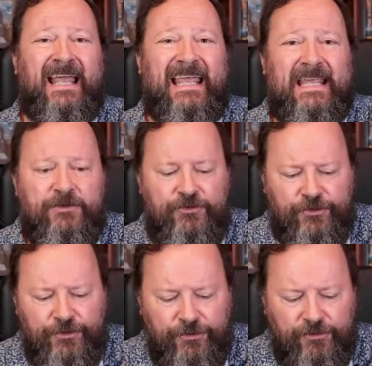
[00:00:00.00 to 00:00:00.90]

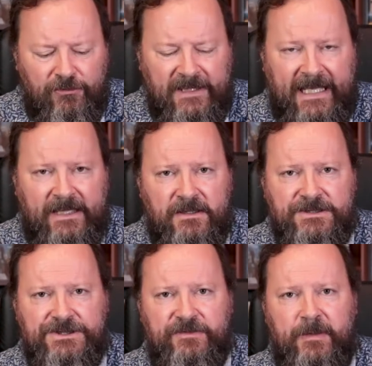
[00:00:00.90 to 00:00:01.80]
into
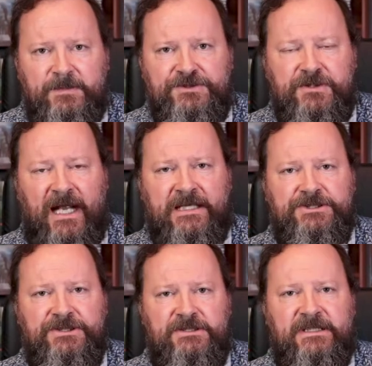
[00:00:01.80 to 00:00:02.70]
layers of
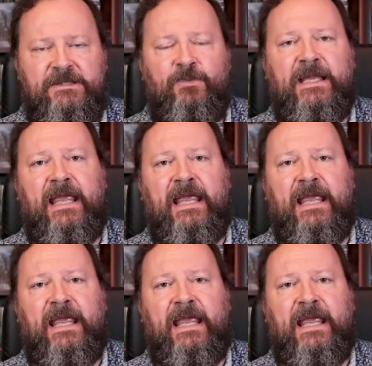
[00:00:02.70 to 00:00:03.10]
abstraction that we